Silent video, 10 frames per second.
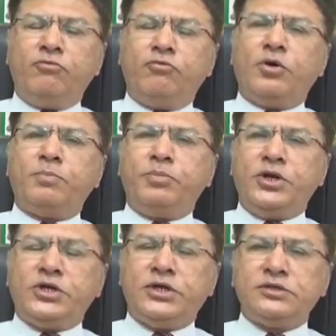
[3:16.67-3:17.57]
for
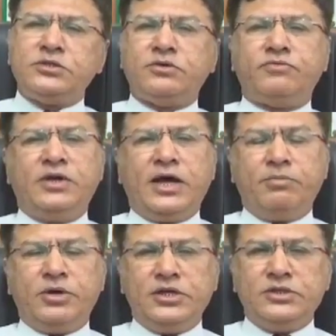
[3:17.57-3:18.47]
patients of
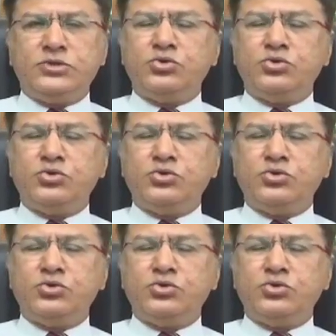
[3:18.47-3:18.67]
diabetes